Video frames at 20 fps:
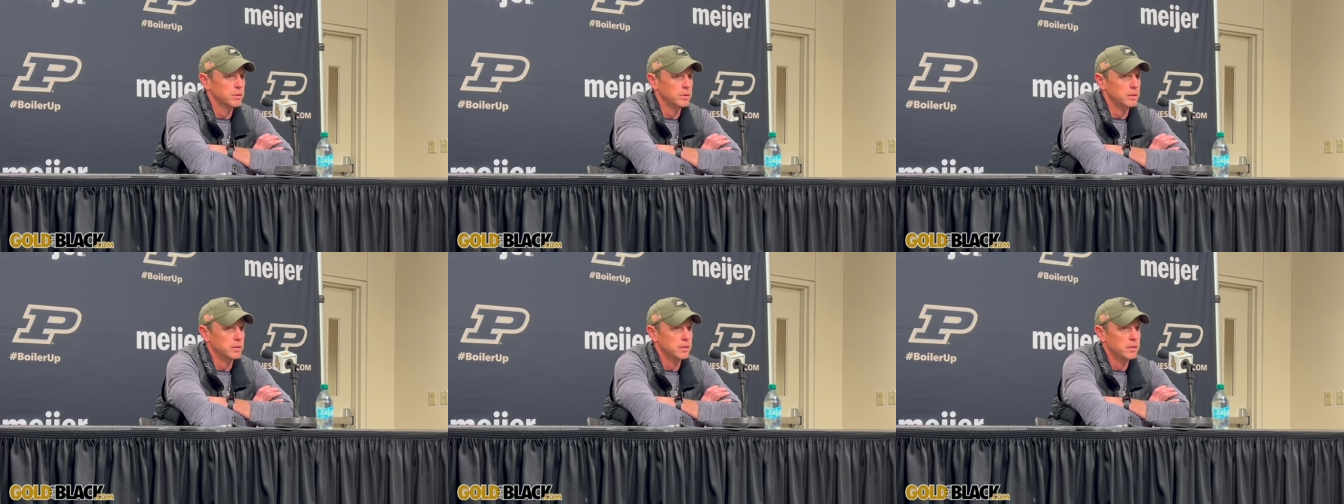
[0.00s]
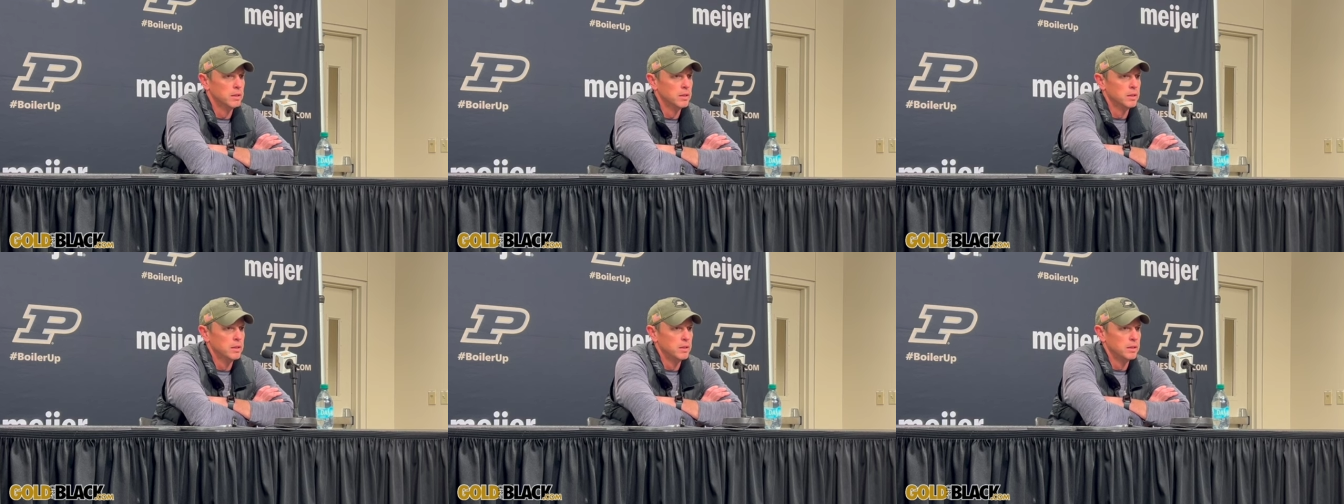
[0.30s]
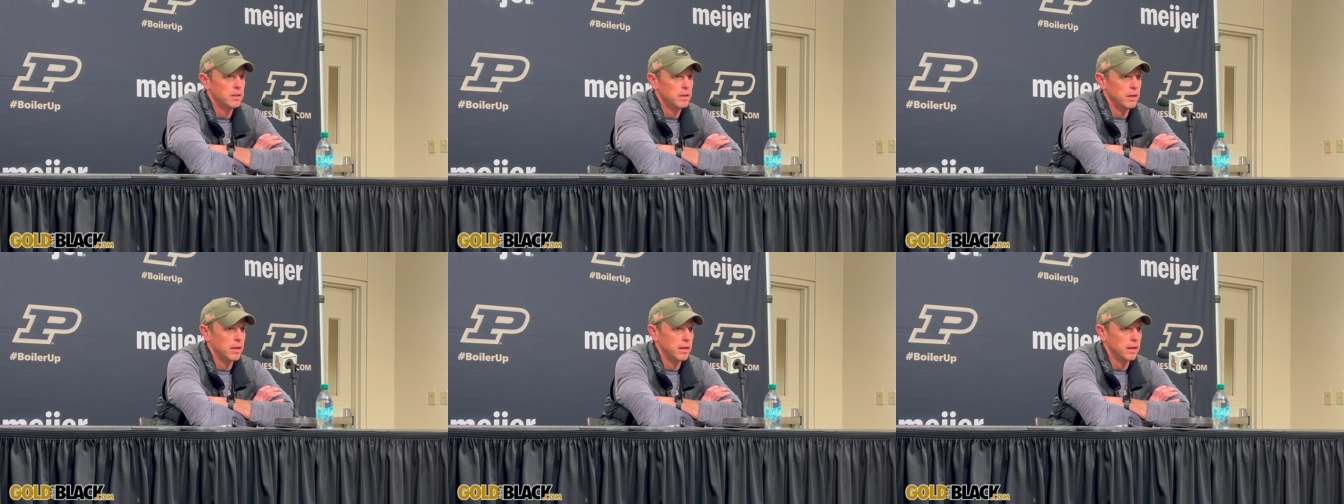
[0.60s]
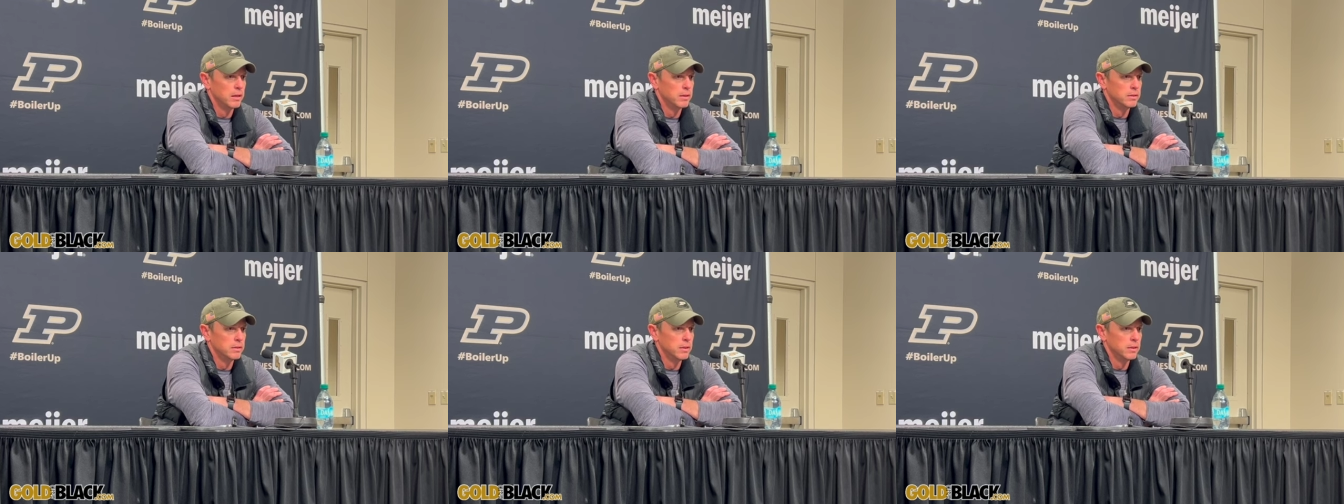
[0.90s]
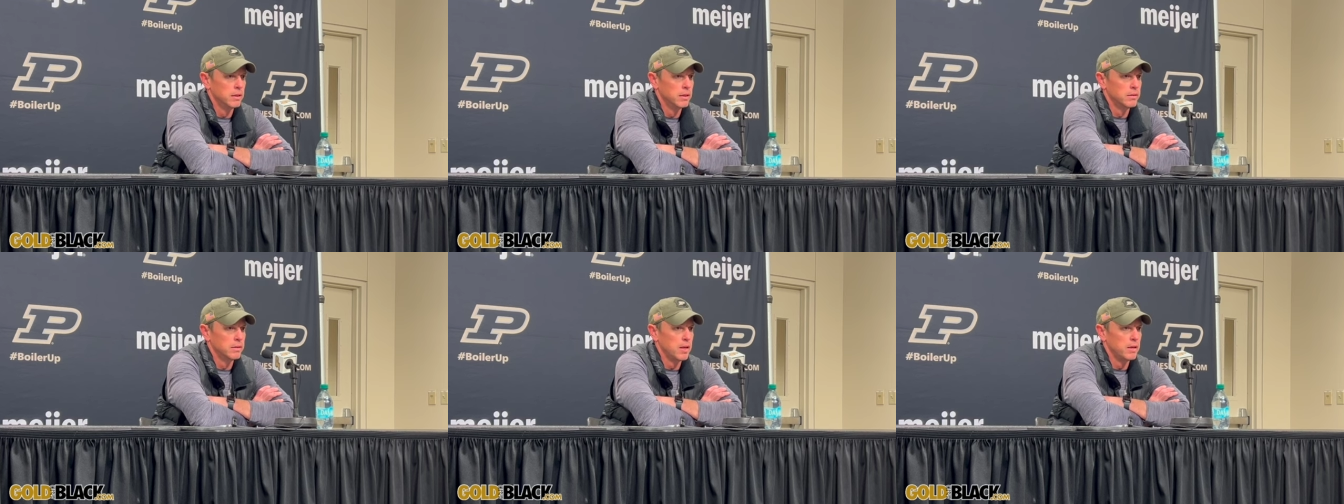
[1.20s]
And
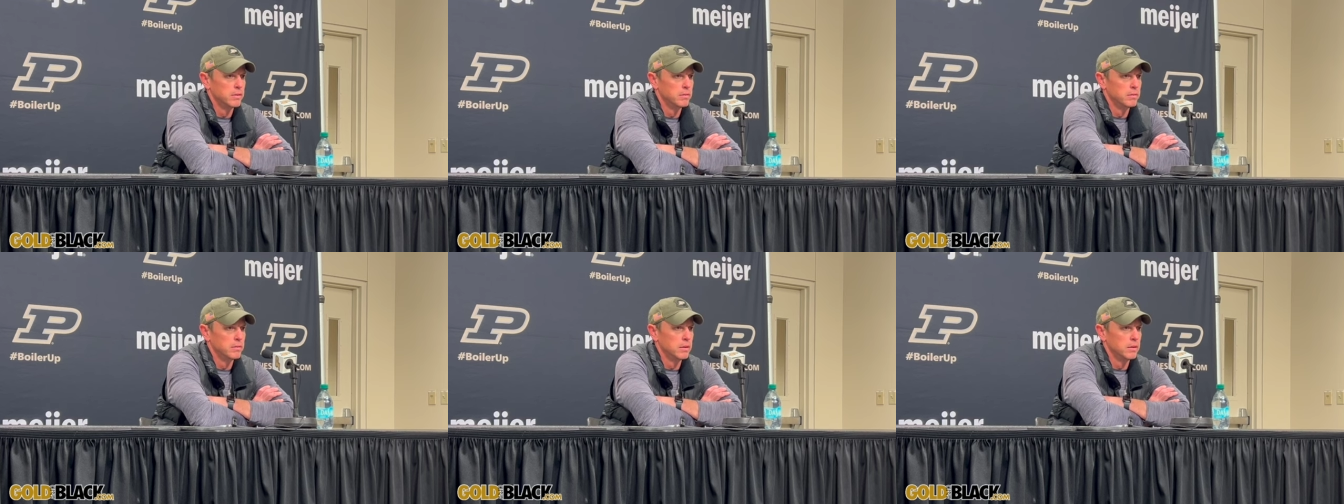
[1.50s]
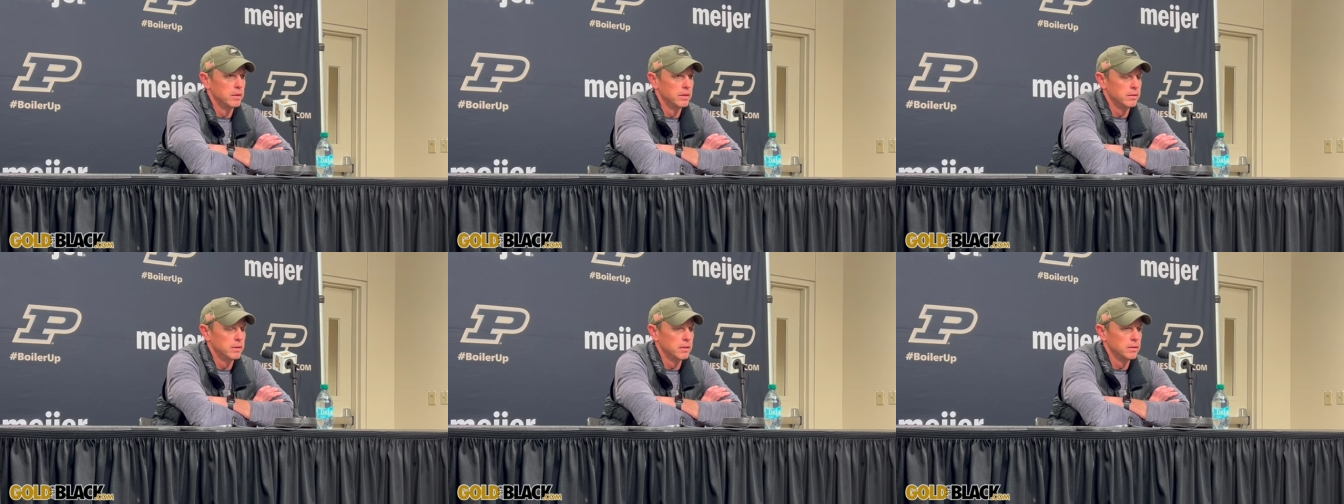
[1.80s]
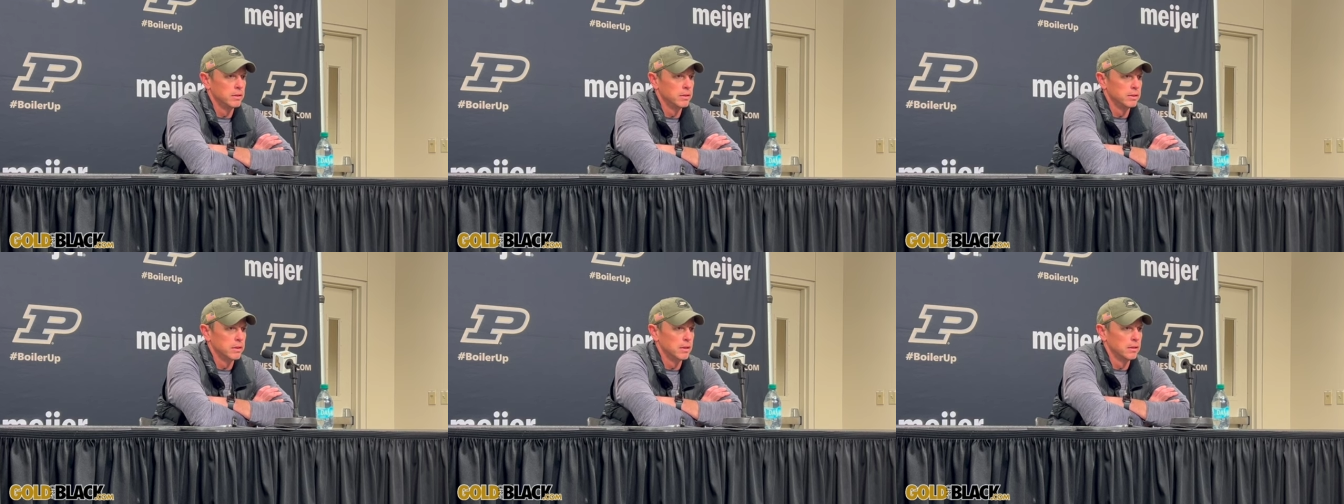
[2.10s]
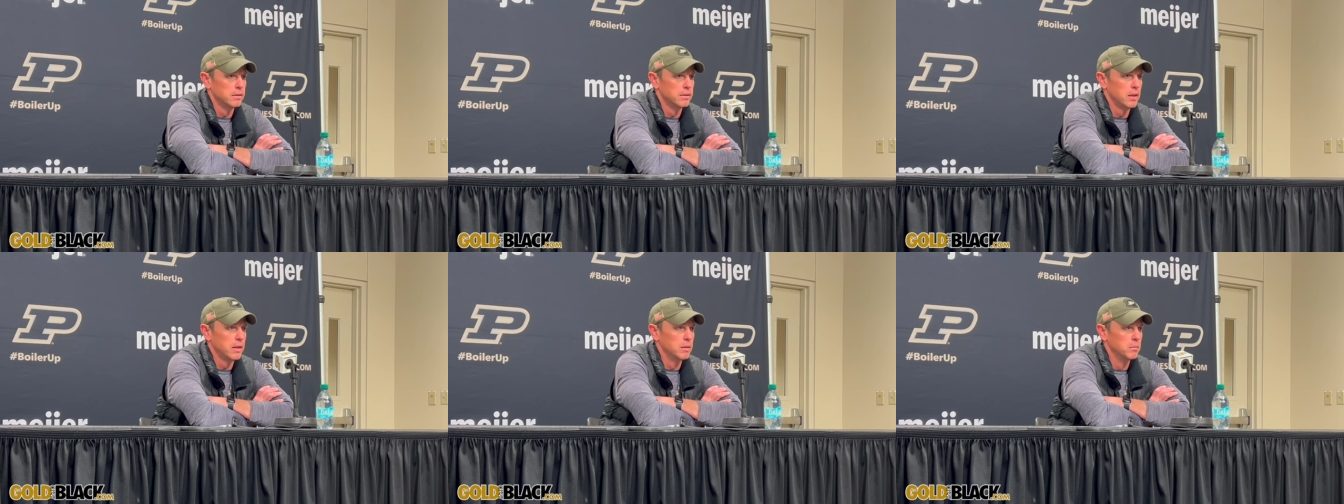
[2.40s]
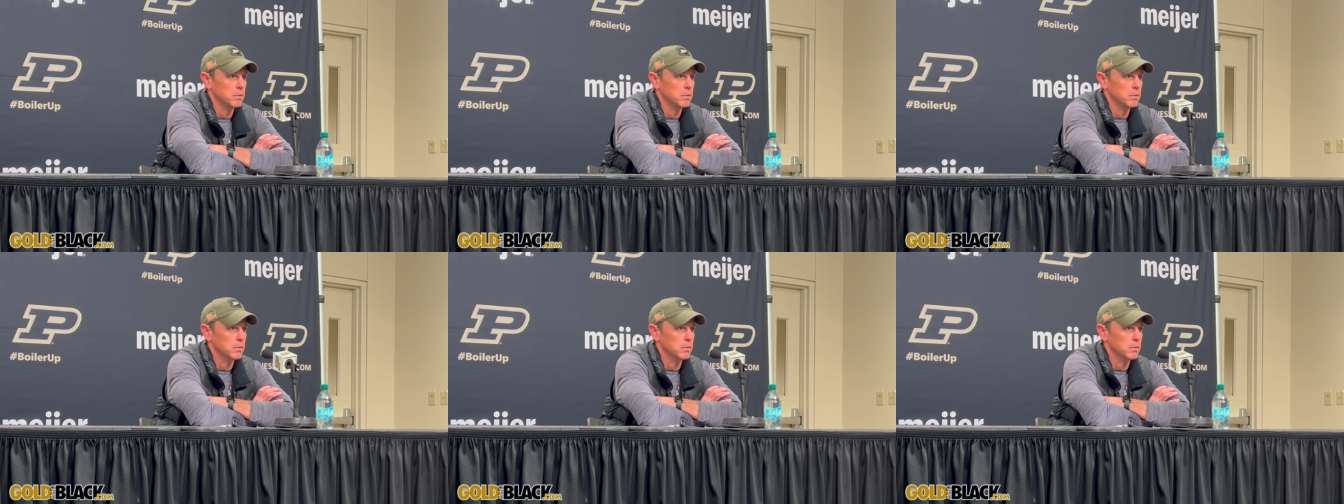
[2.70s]
I